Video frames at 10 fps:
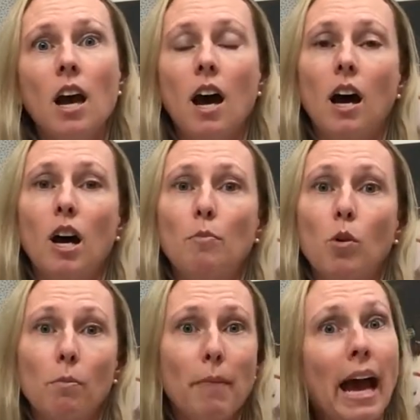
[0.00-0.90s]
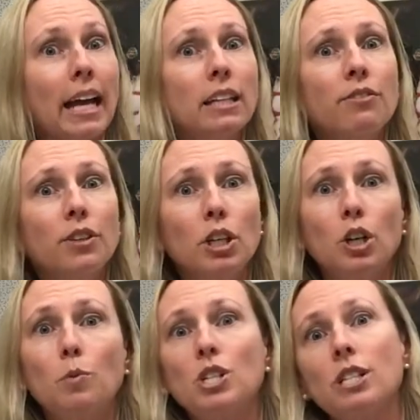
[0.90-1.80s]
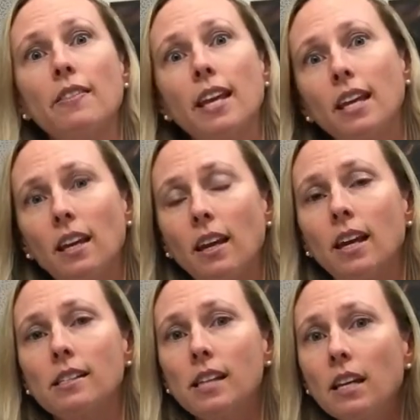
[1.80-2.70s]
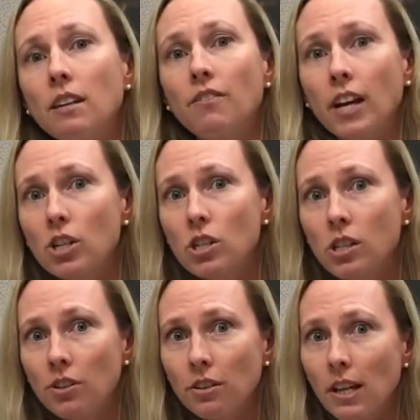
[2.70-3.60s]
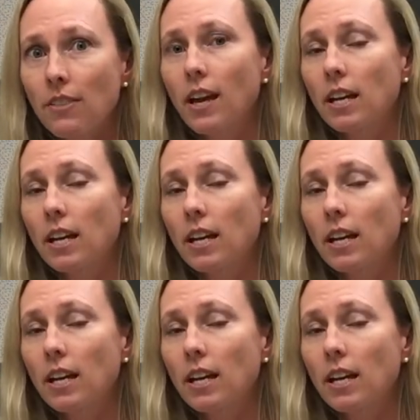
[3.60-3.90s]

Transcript: or matted fur, which then they can get skin infections underneath that.